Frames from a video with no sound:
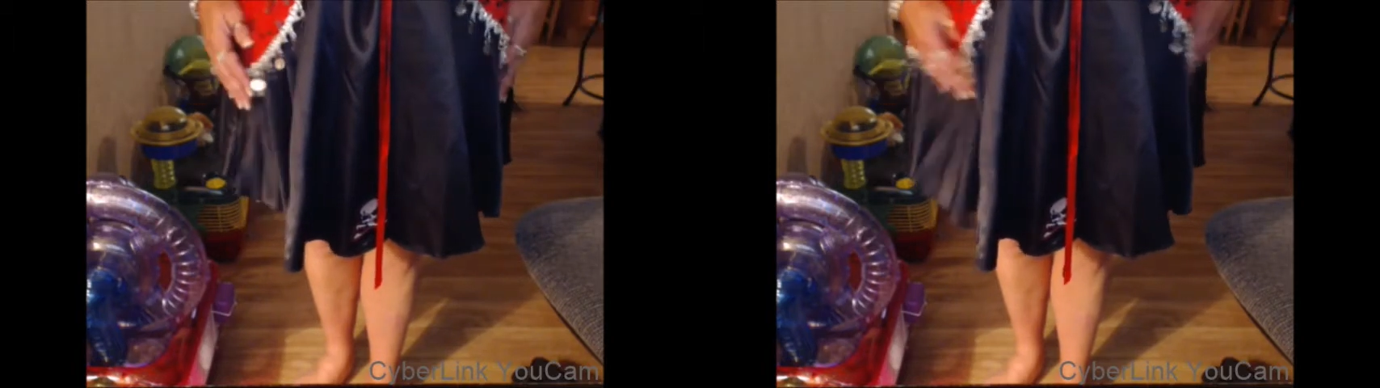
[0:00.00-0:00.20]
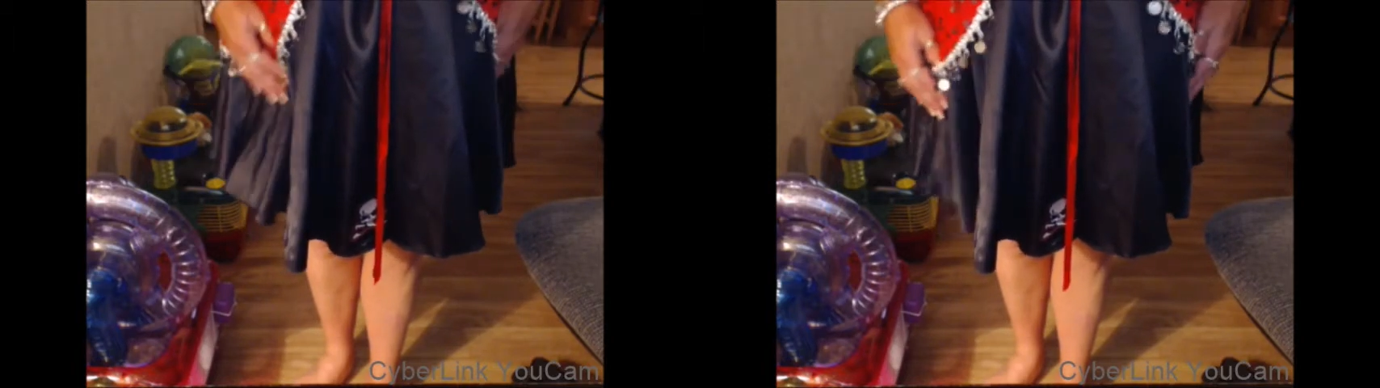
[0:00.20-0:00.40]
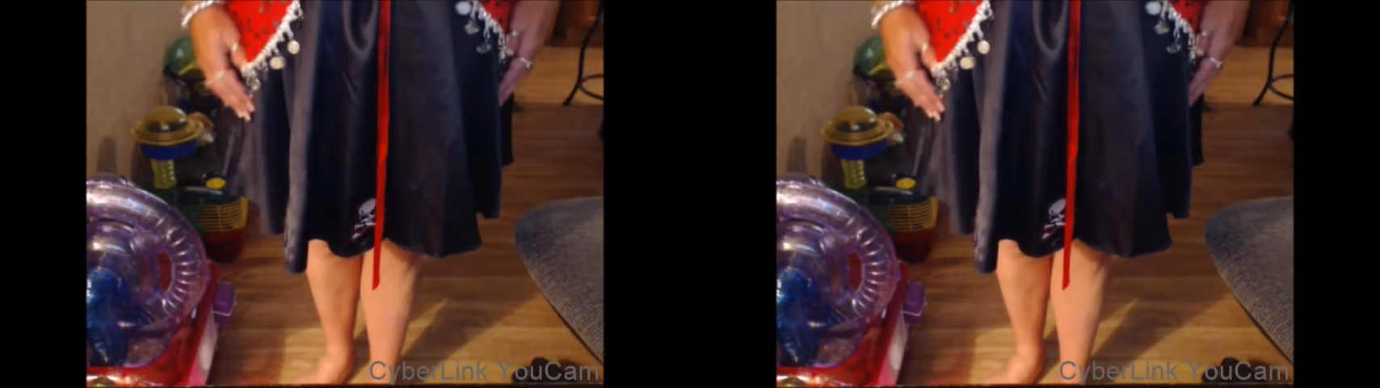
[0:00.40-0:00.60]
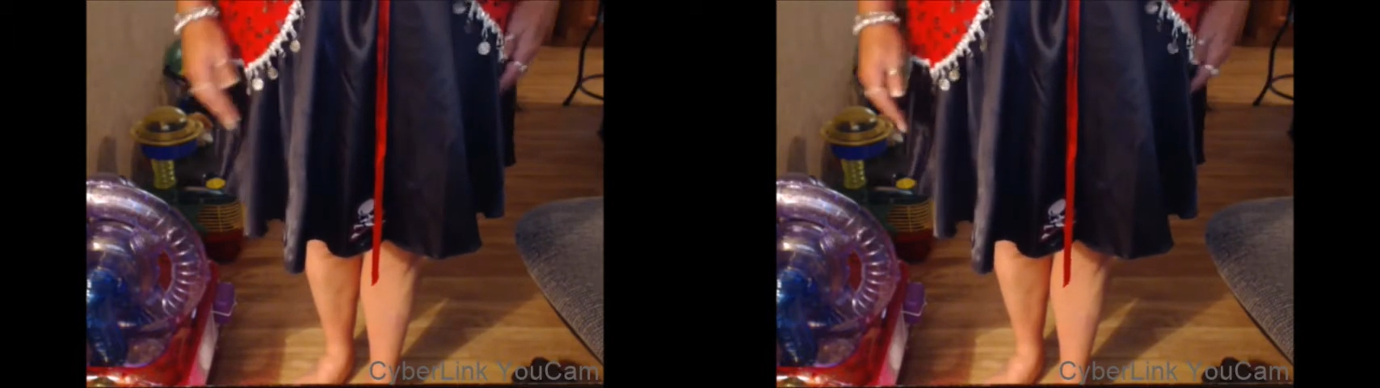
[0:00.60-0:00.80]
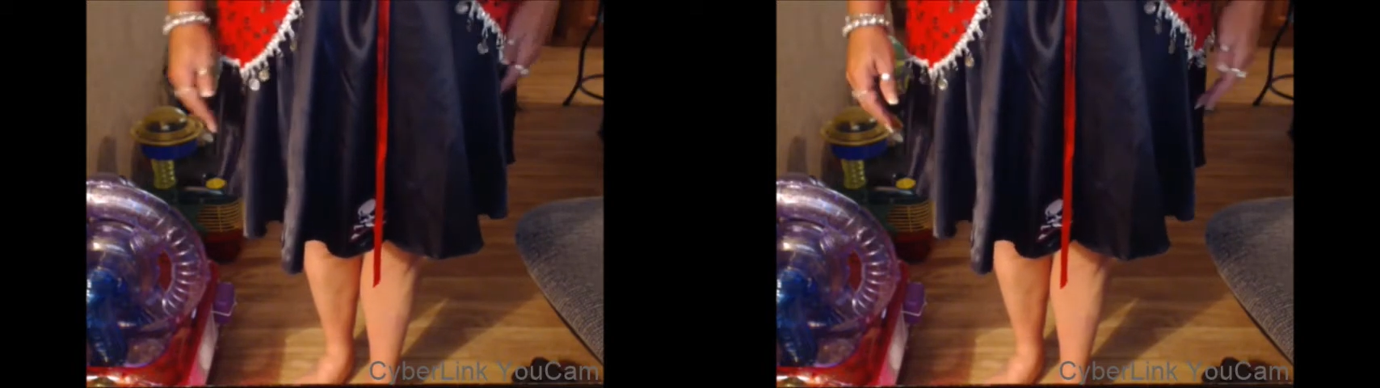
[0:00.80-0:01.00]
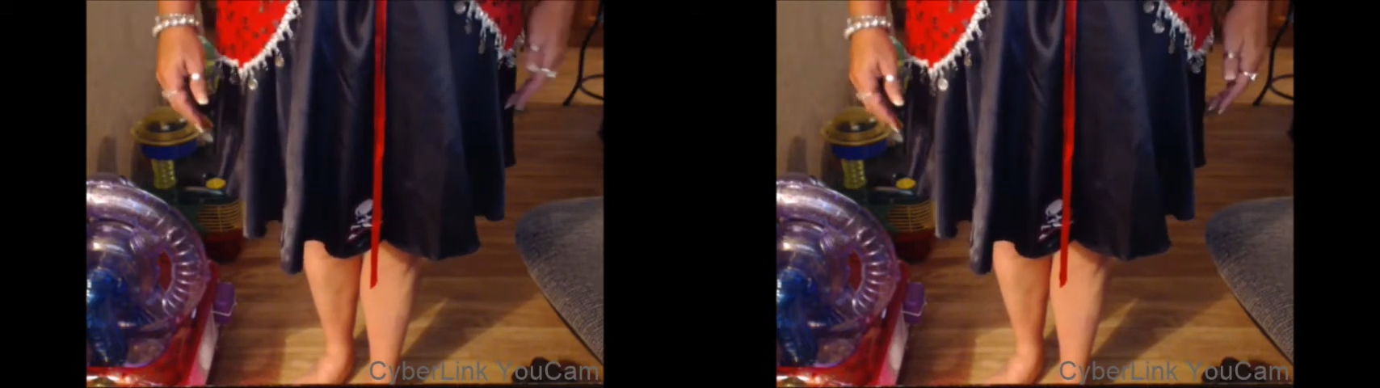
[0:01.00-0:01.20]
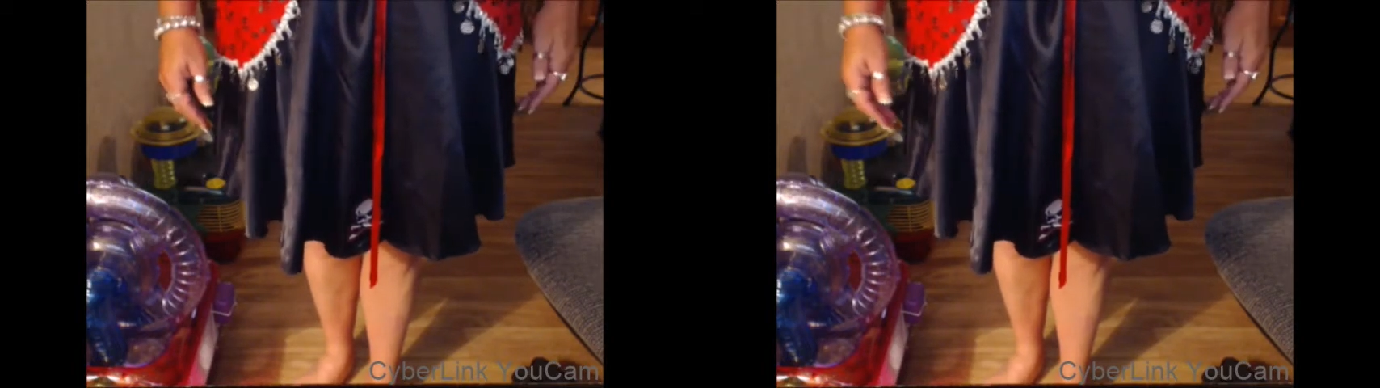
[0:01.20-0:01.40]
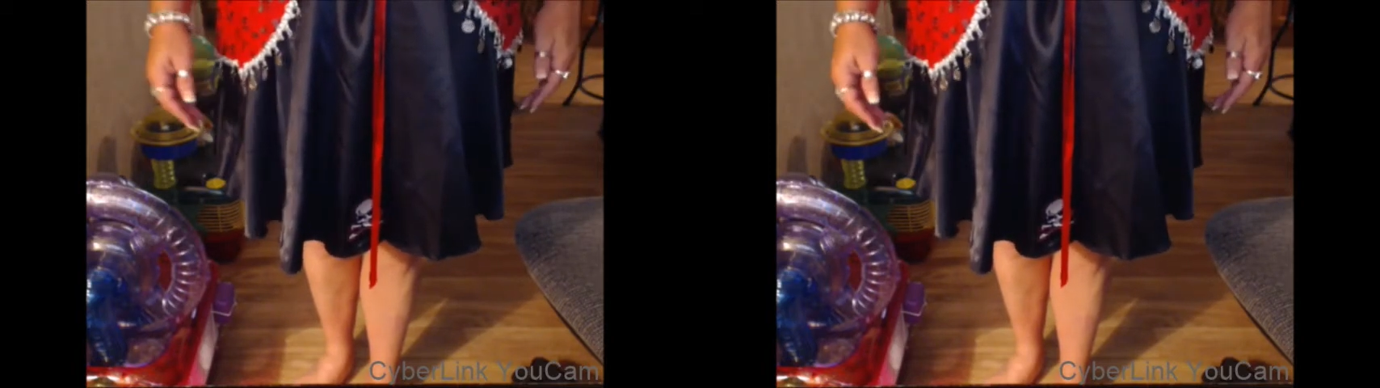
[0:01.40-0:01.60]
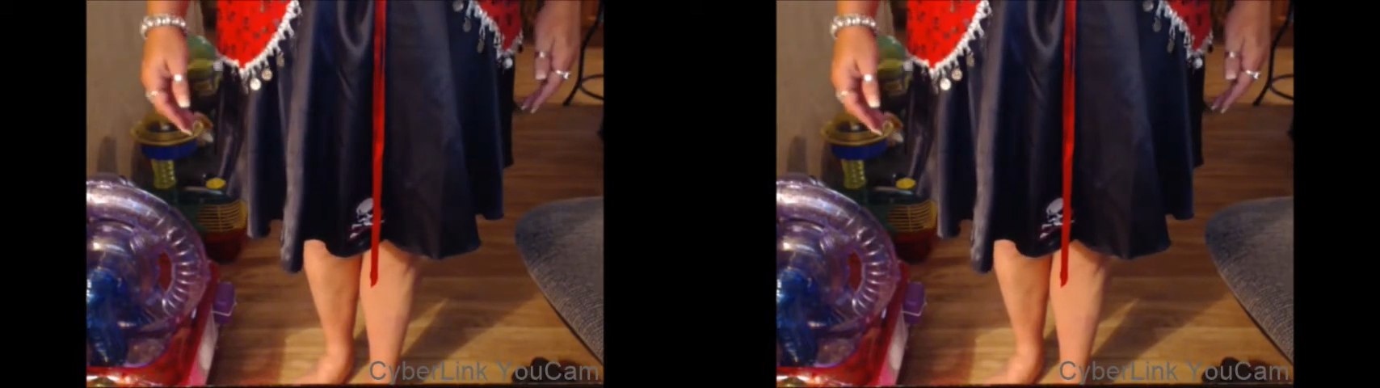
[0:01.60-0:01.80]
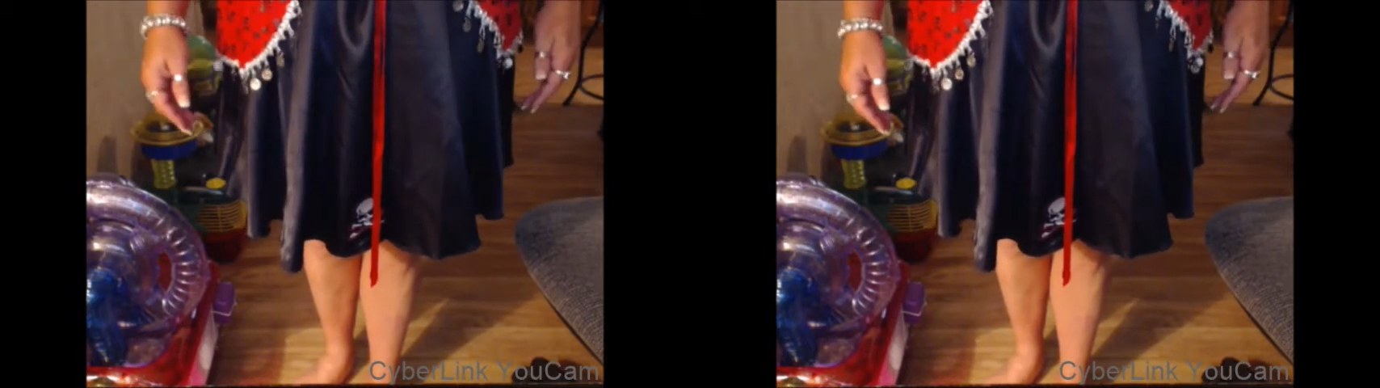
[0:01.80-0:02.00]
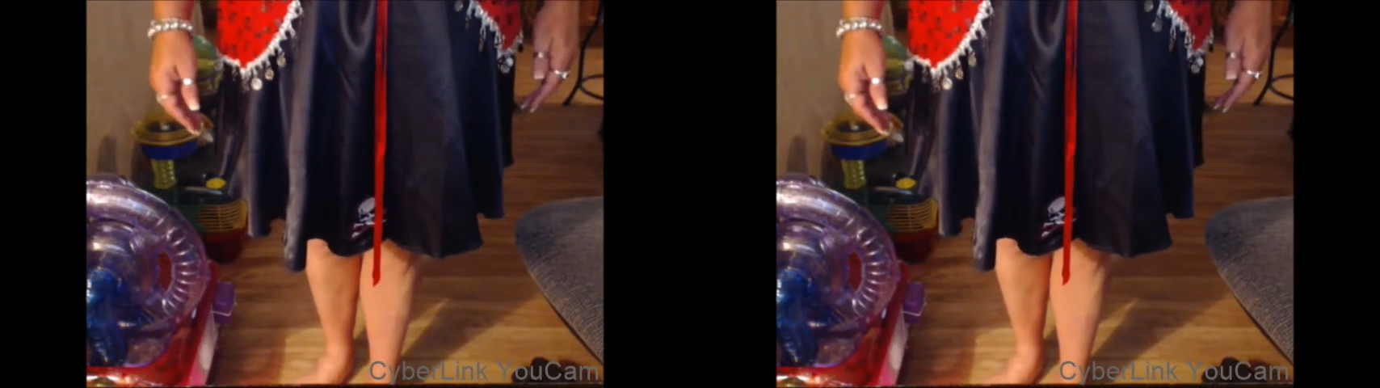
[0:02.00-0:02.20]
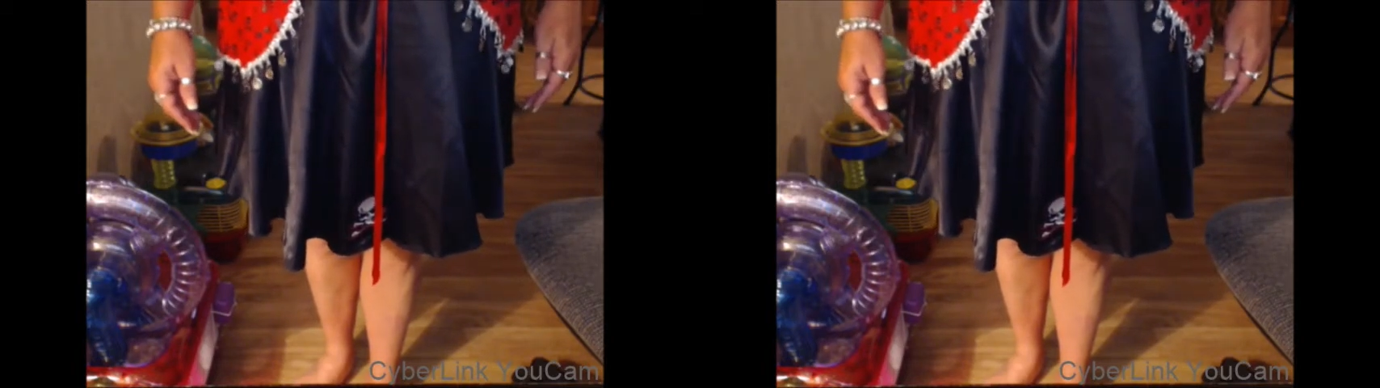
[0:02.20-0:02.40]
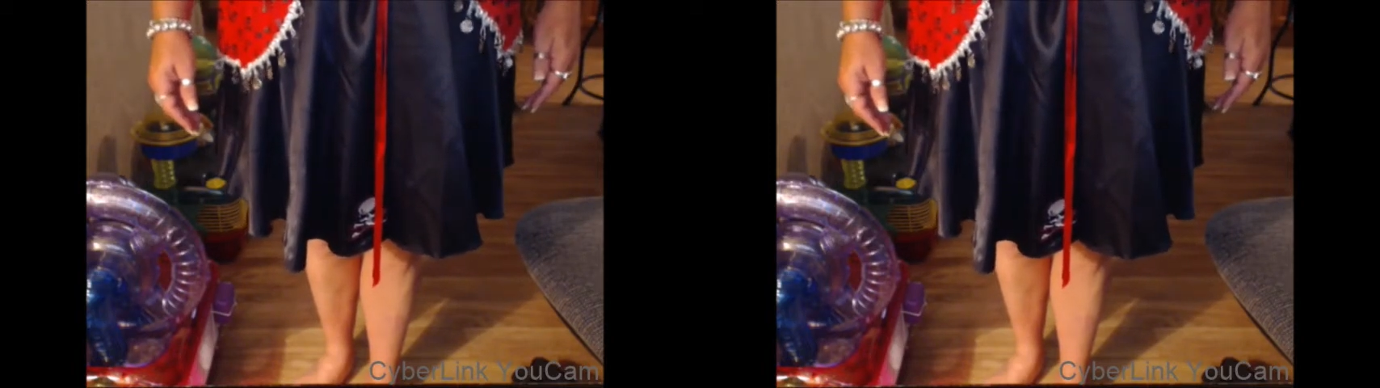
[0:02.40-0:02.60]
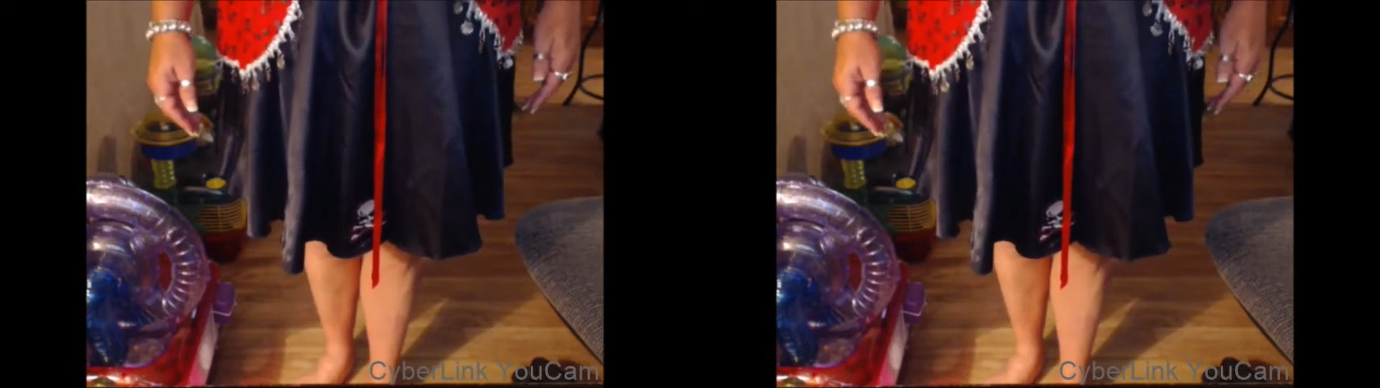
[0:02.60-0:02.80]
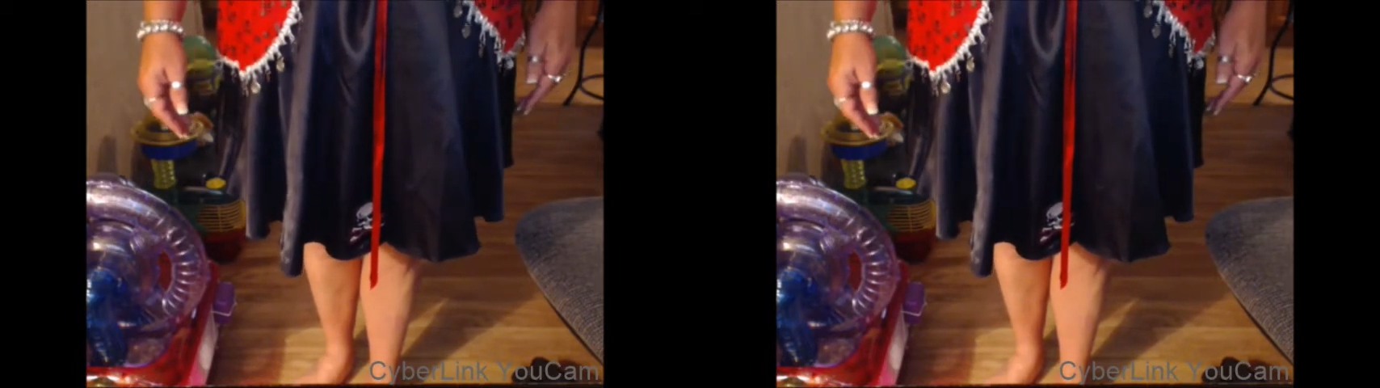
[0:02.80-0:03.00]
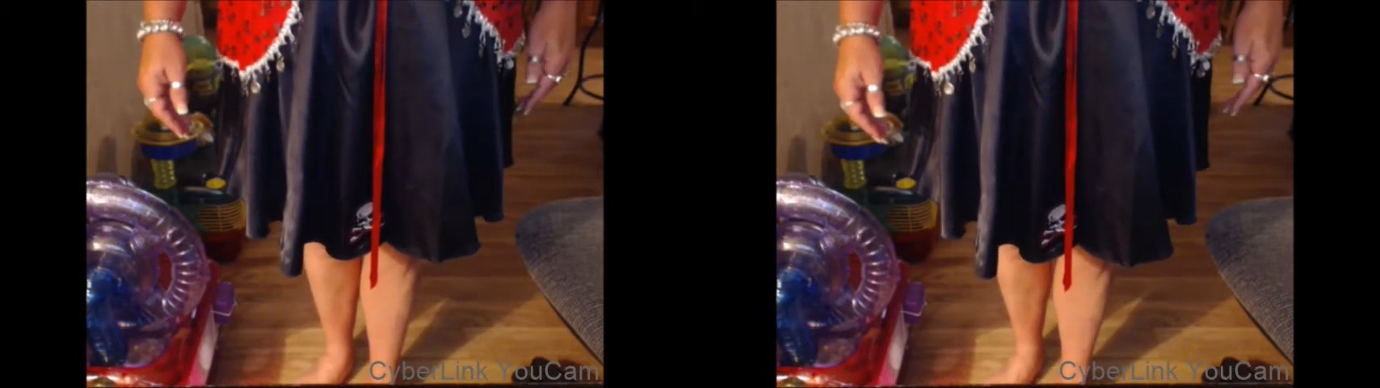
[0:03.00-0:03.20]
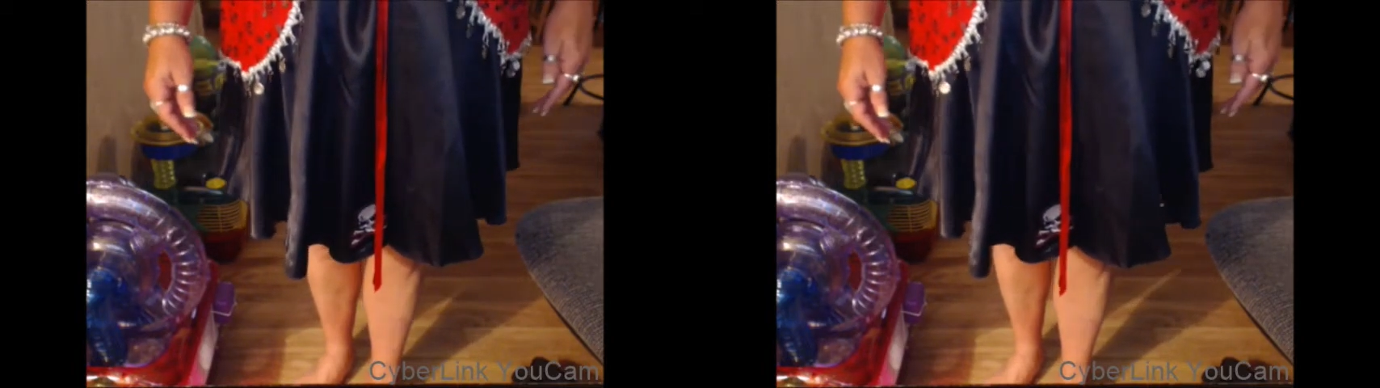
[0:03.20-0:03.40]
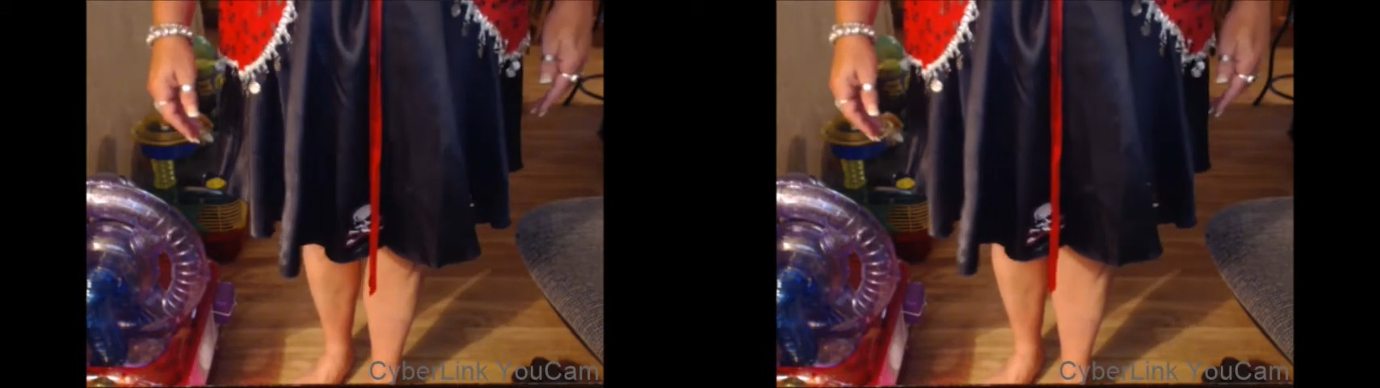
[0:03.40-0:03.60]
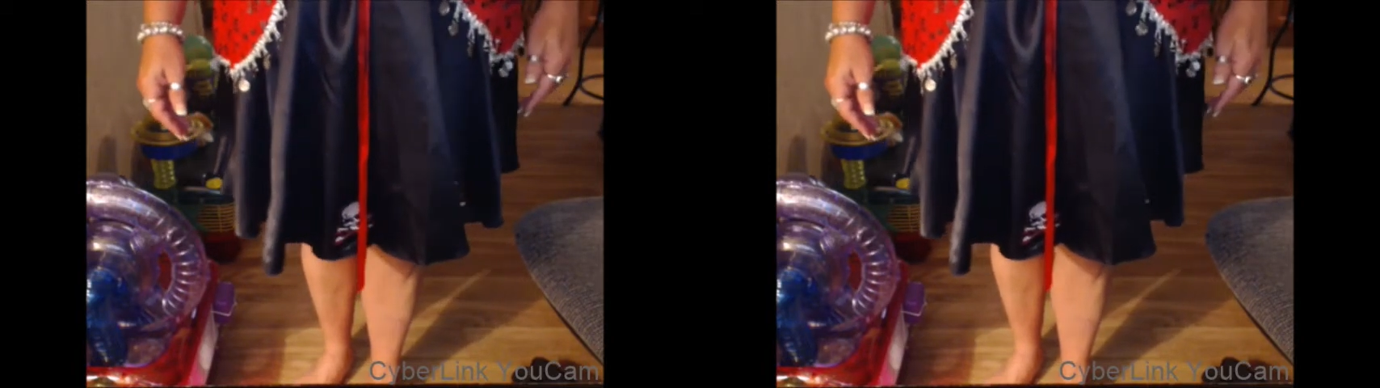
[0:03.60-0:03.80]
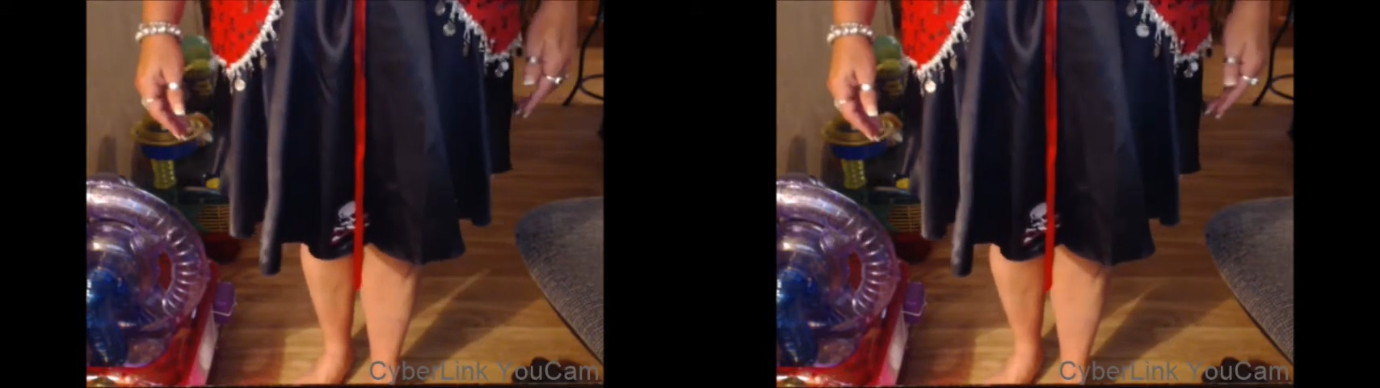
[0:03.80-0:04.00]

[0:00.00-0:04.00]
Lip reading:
Nobody's mouth can be seen.